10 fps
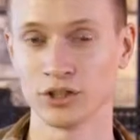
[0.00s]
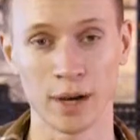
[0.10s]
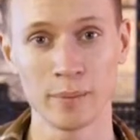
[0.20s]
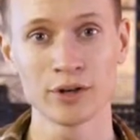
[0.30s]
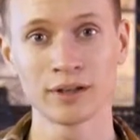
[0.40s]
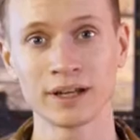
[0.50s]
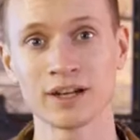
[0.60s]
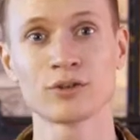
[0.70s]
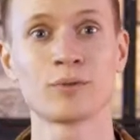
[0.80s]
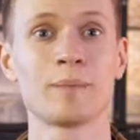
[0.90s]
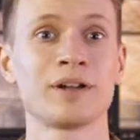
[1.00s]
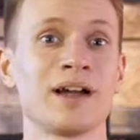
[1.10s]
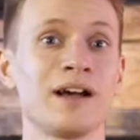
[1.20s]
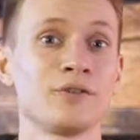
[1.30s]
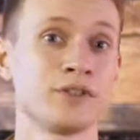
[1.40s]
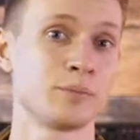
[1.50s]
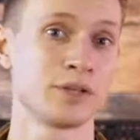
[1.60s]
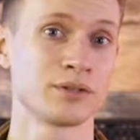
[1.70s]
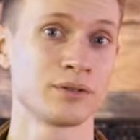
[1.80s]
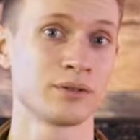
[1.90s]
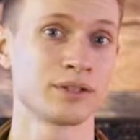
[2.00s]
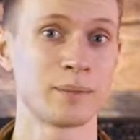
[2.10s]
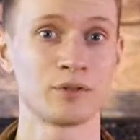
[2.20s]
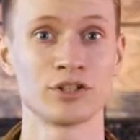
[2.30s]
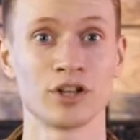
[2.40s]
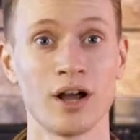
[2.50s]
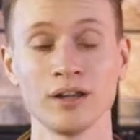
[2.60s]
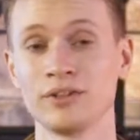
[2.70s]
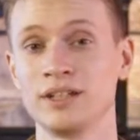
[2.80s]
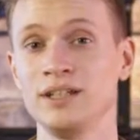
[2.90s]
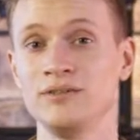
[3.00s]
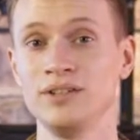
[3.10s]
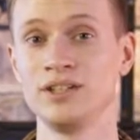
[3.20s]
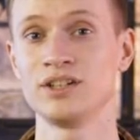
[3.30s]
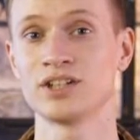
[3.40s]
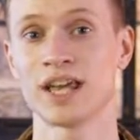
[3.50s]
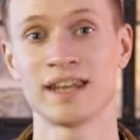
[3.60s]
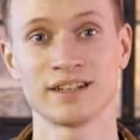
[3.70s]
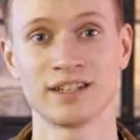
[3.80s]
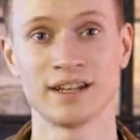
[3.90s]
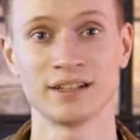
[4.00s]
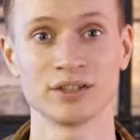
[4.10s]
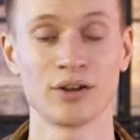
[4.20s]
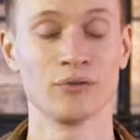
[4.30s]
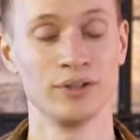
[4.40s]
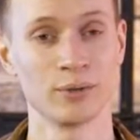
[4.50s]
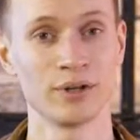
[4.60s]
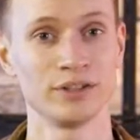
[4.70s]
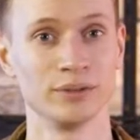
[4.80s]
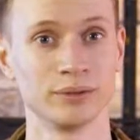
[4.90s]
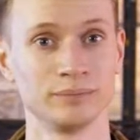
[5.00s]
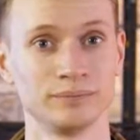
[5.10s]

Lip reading: Cybergun airsoft replica of this pistol captures all of the key features and aesthetics of the original.